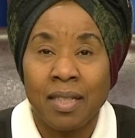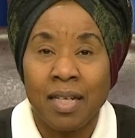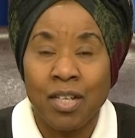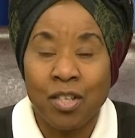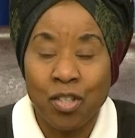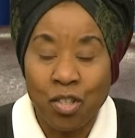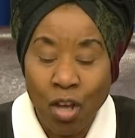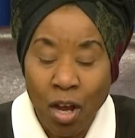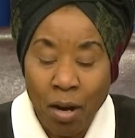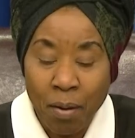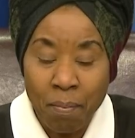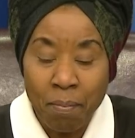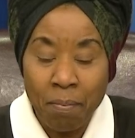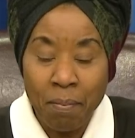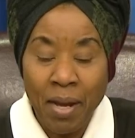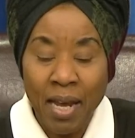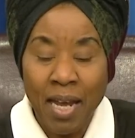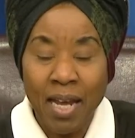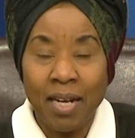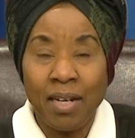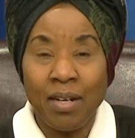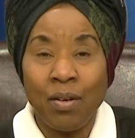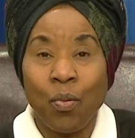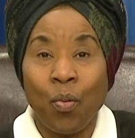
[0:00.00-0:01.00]
is not
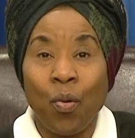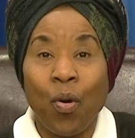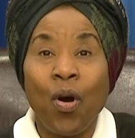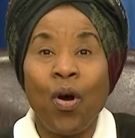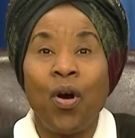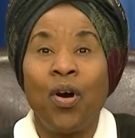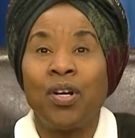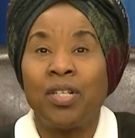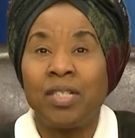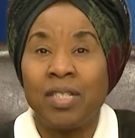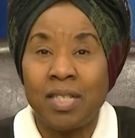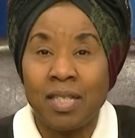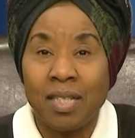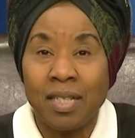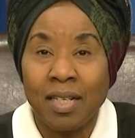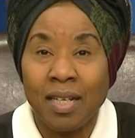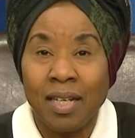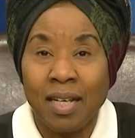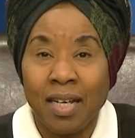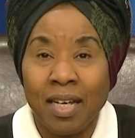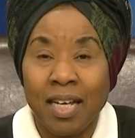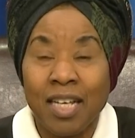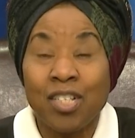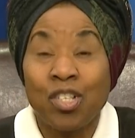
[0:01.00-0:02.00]
man words,
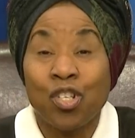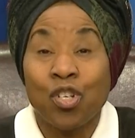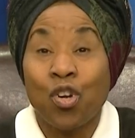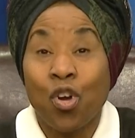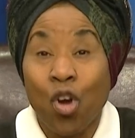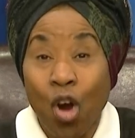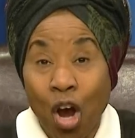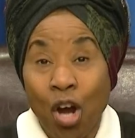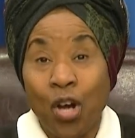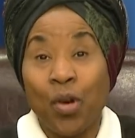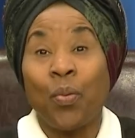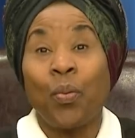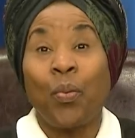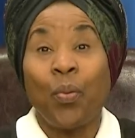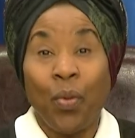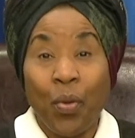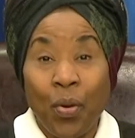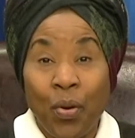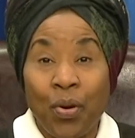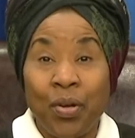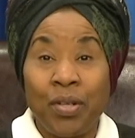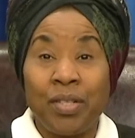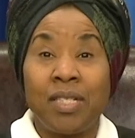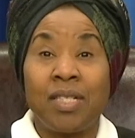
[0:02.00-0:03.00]
it's God
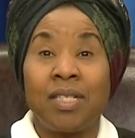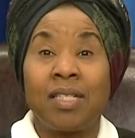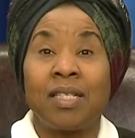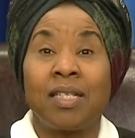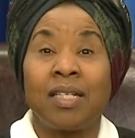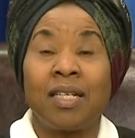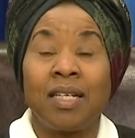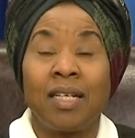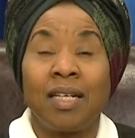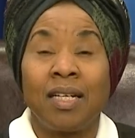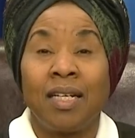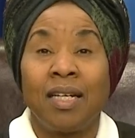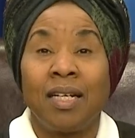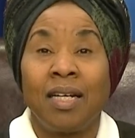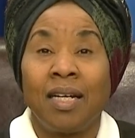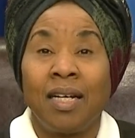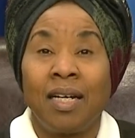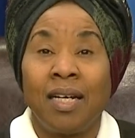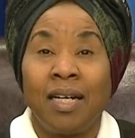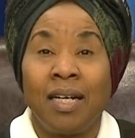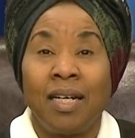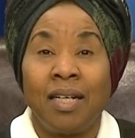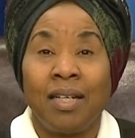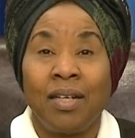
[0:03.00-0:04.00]
words,
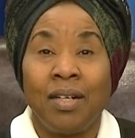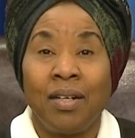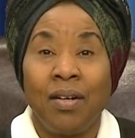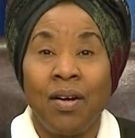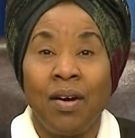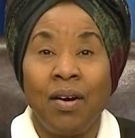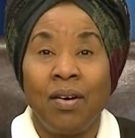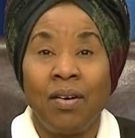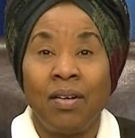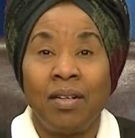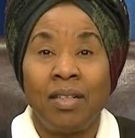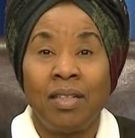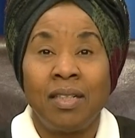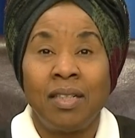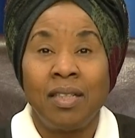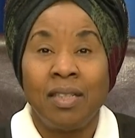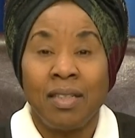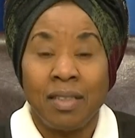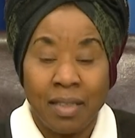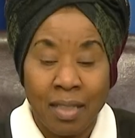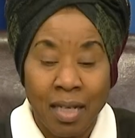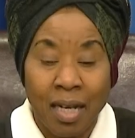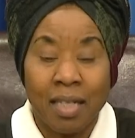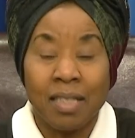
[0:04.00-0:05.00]
you know,
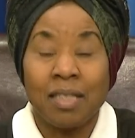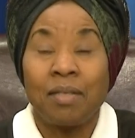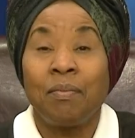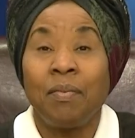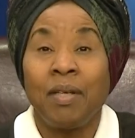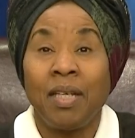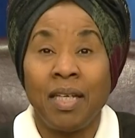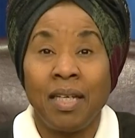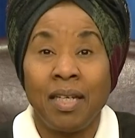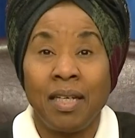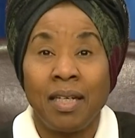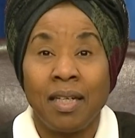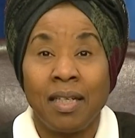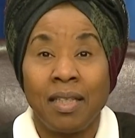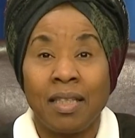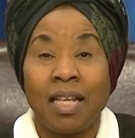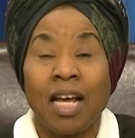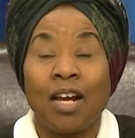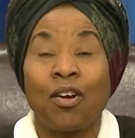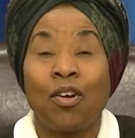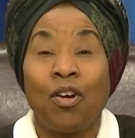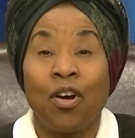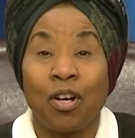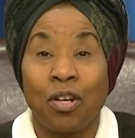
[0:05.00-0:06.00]
tells me
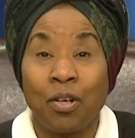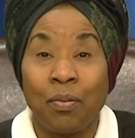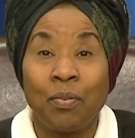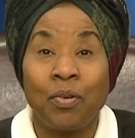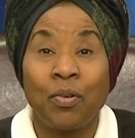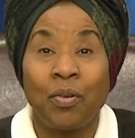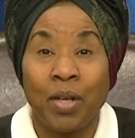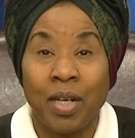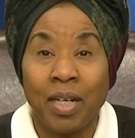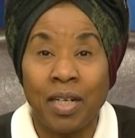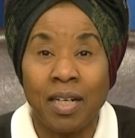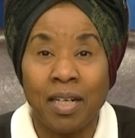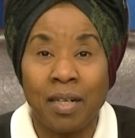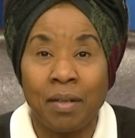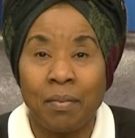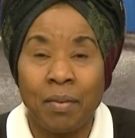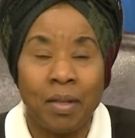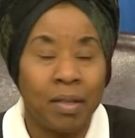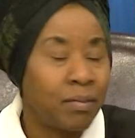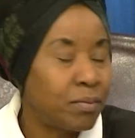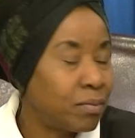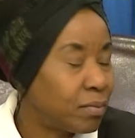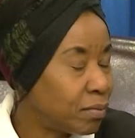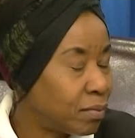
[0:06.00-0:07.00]
that God created,
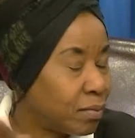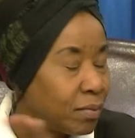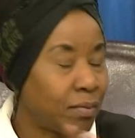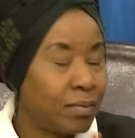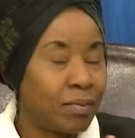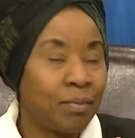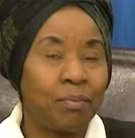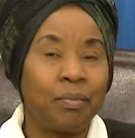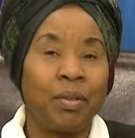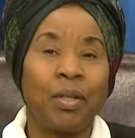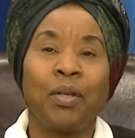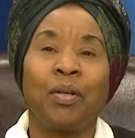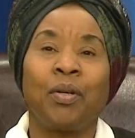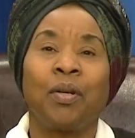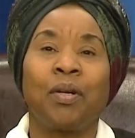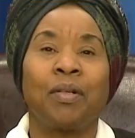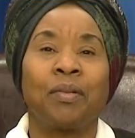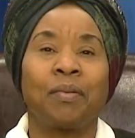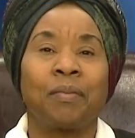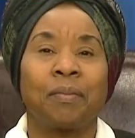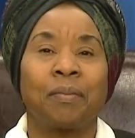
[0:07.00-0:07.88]
period.